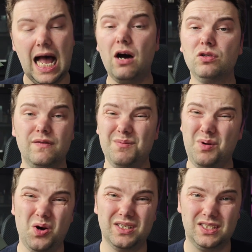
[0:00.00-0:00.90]
out of the
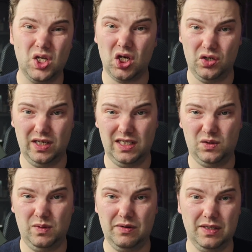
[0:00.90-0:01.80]
box, not a good
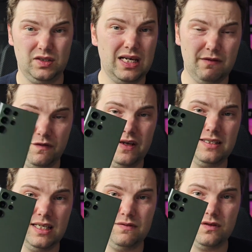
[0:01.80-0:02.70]
experience. You can
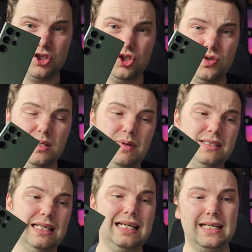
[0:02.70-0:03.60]
fix it for sure,
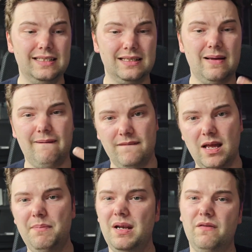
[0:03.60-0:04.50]
but it is
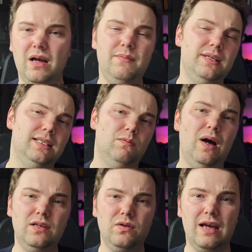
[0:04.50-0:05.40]
a bit of cumbersome.
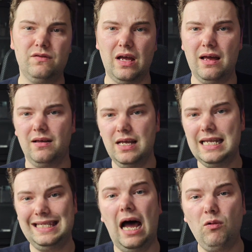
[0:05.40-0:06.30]
Why do you have to
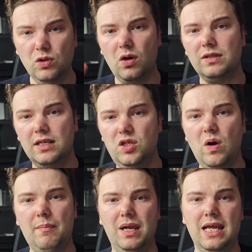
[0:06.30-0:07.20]
download a new
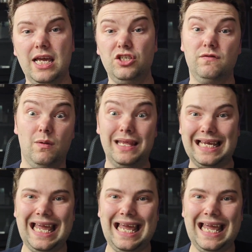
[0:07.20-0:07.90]
application from the